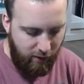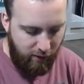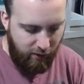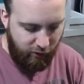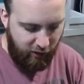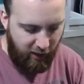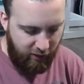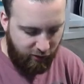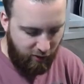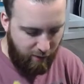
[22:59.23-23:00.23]
so yeah,
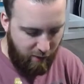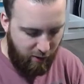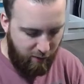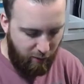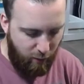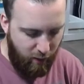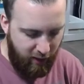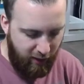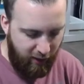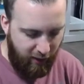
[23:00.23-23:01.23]
so the Marble Queen, it,